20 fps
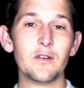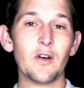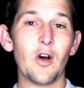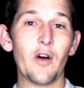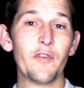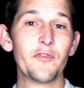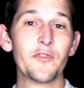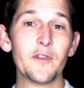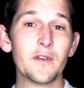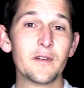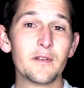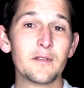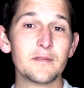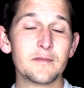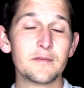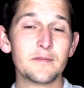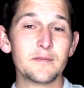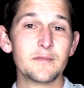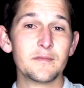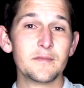Often,
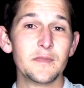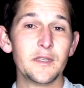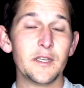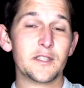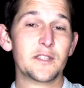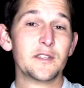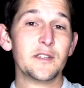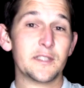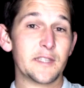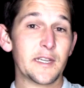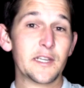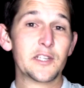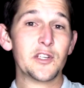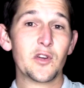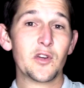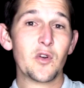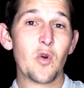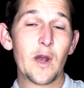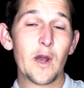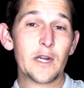it's
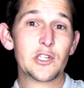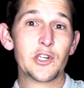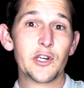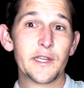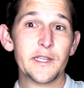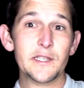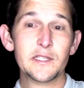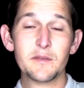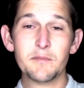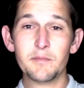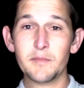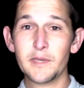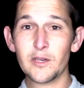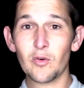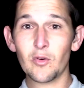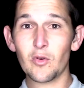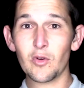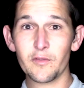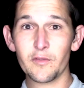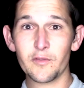actually quite tricky to
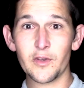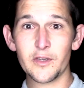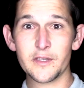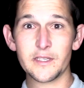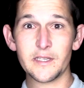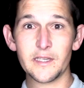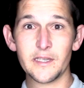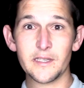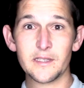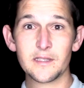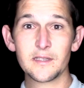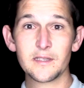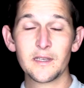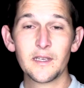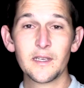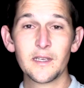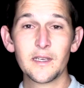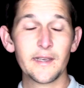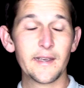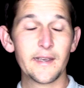meet all of those needs.
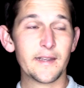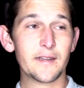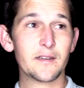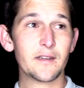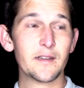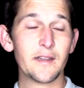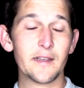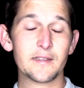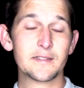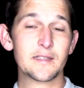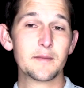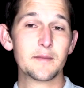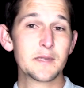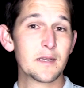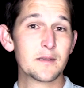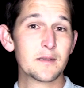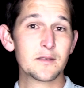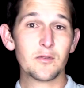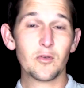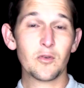And
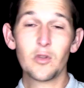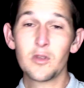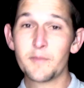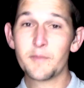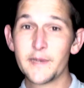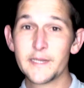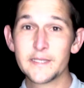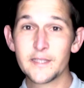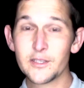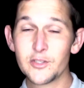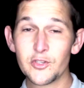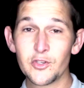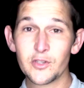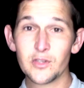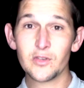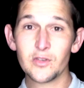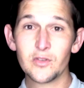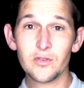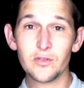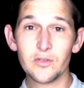sometimes all the best that you
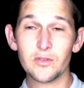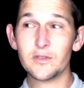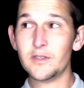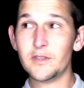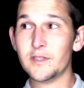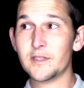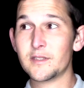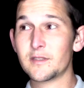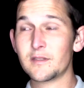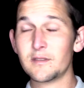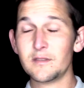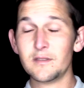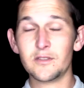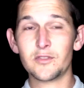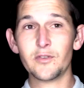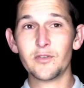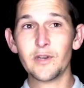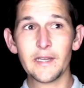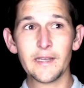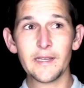can do
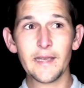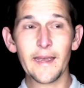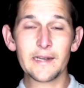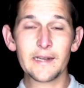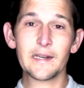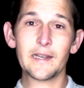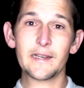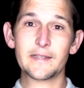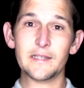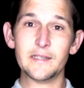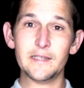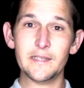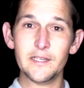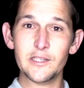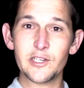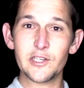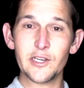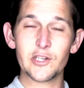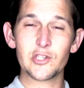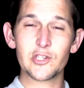is really act like the
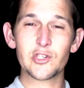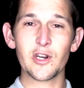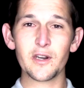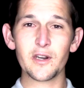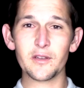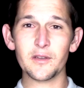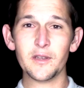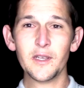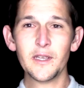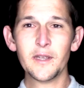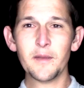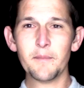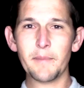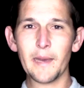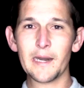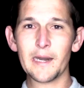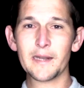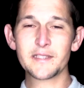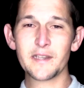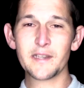DJ and try to
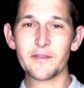balance